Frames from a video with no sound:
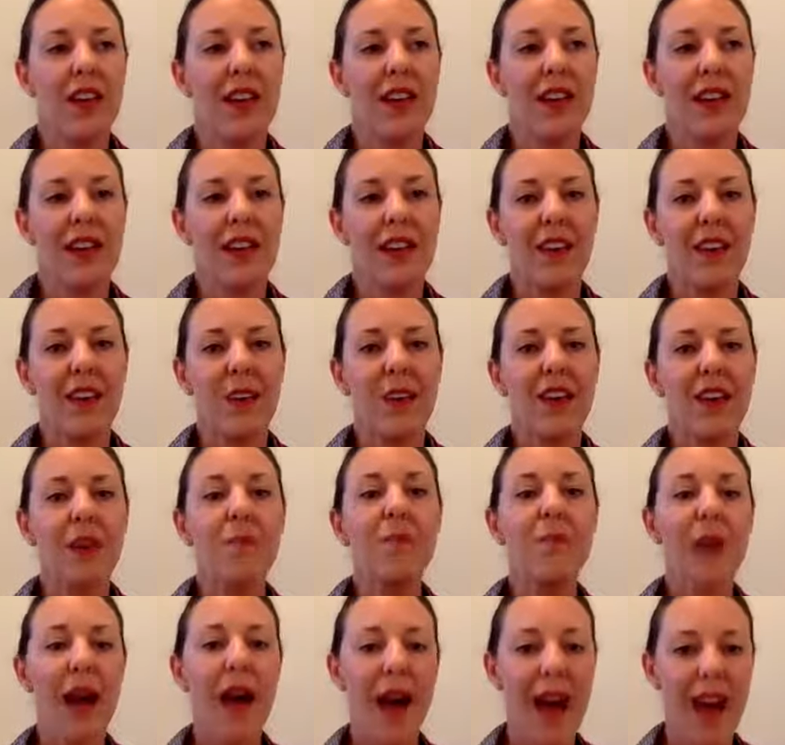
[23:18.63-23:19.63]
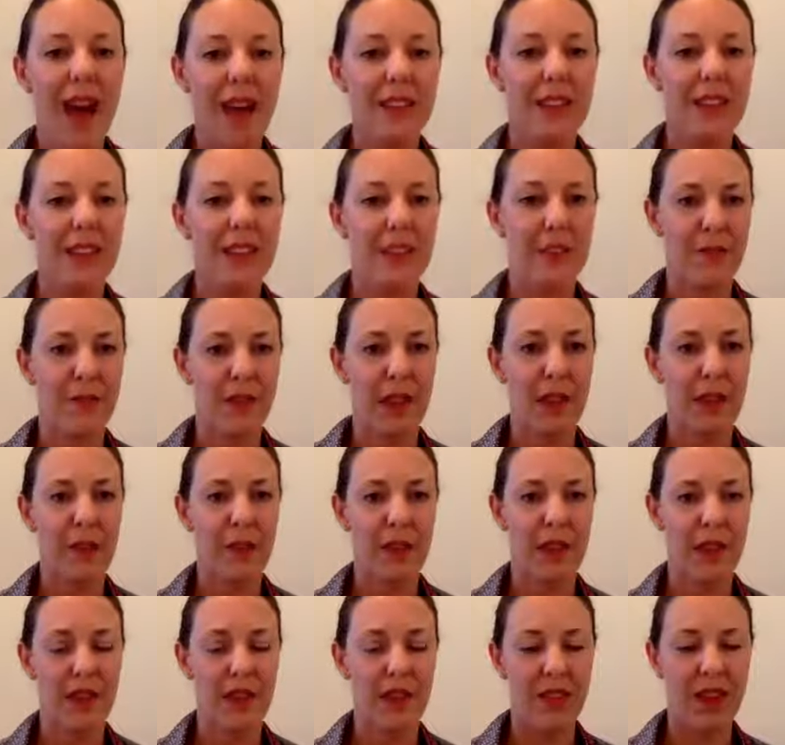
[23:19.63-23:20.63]
impact the
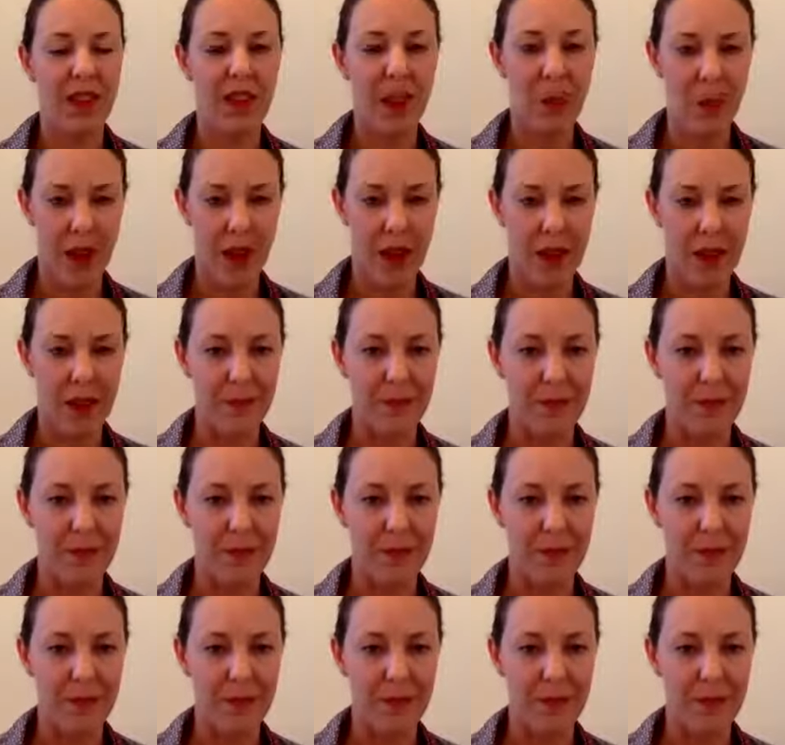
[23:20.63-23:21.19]
family in that way.